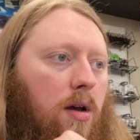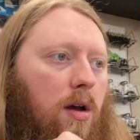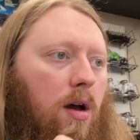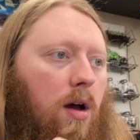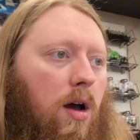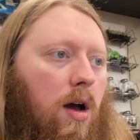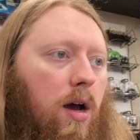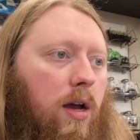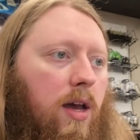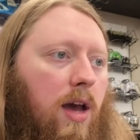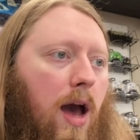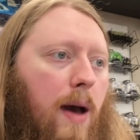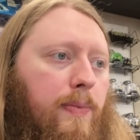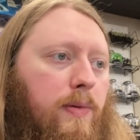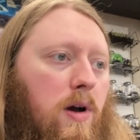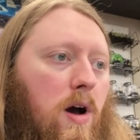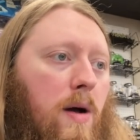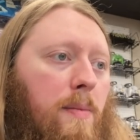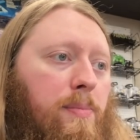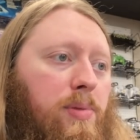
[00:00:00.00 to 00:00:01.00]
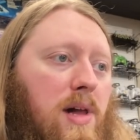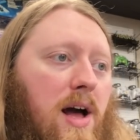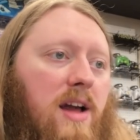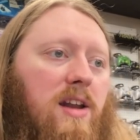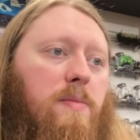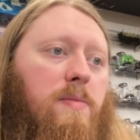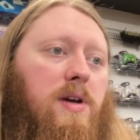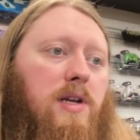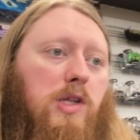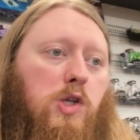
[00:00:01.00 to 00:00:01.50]
Uh, Capcom
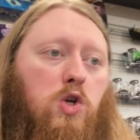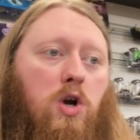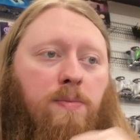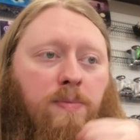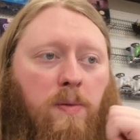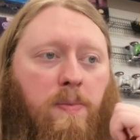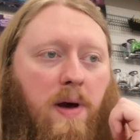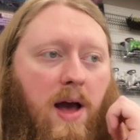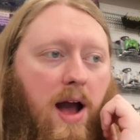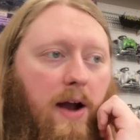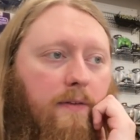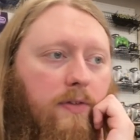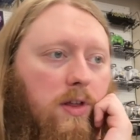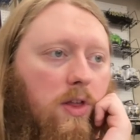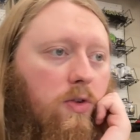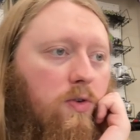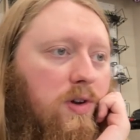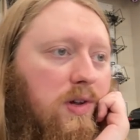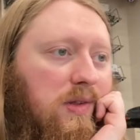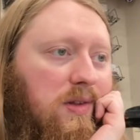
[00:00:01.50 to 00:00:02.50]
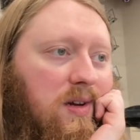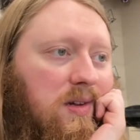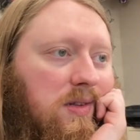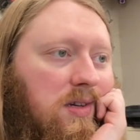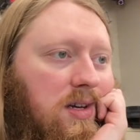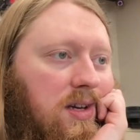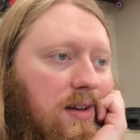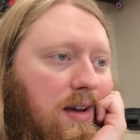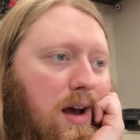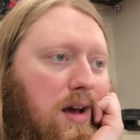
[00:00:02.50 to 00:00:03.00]
Platinum Hits Triple Pack for the three
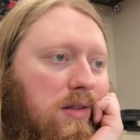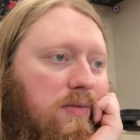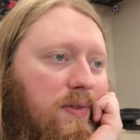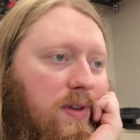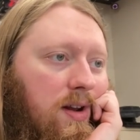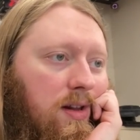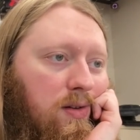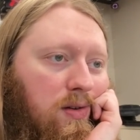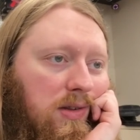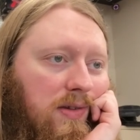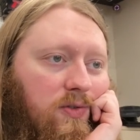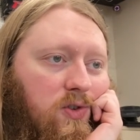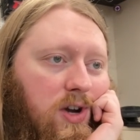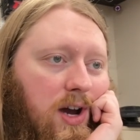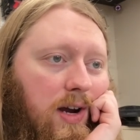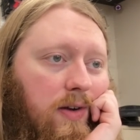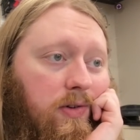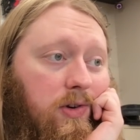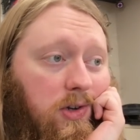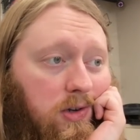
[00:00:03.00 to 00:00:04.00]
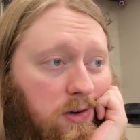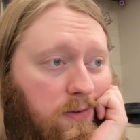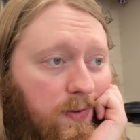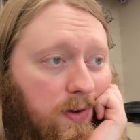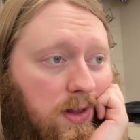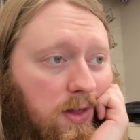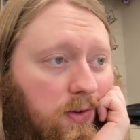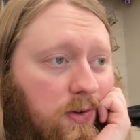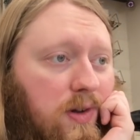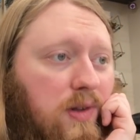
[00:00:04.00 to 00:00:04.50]
sixty, Castlevania Lords of Shadow two for
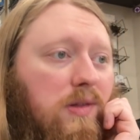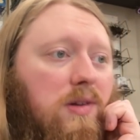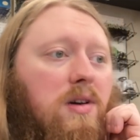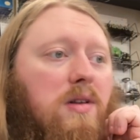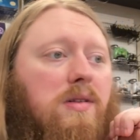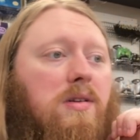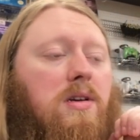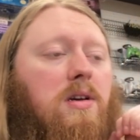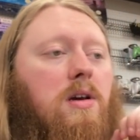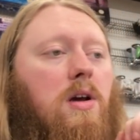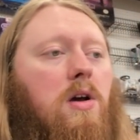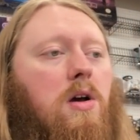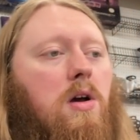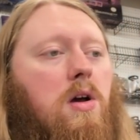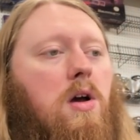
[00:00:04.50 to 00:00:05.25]
the three sixty,